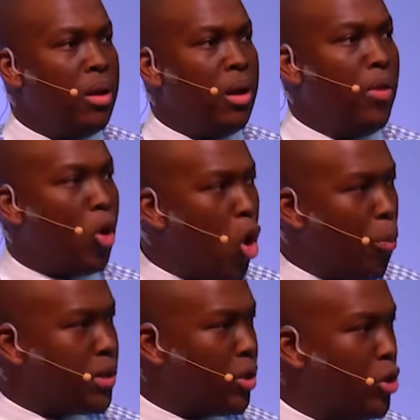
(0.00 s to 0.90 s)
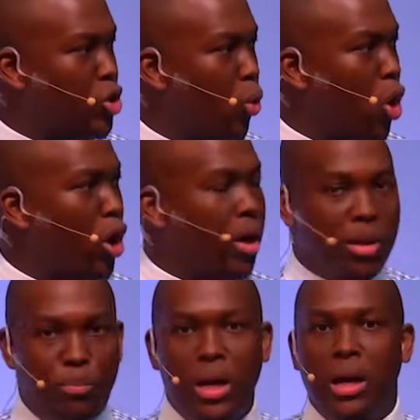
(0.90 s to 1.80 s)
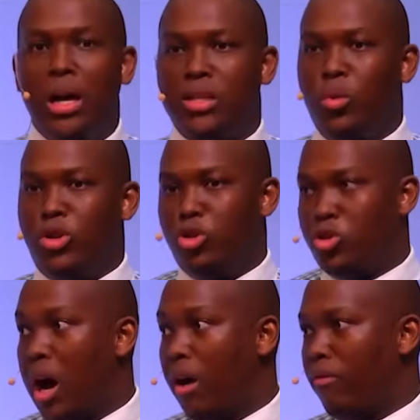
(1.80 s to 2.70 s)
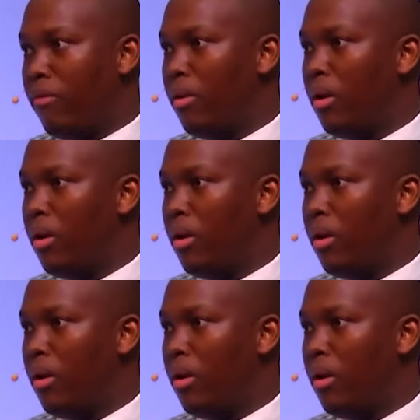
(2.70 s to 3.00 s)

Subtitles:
in the corporates in which you work, in the P&Ls in which you drive.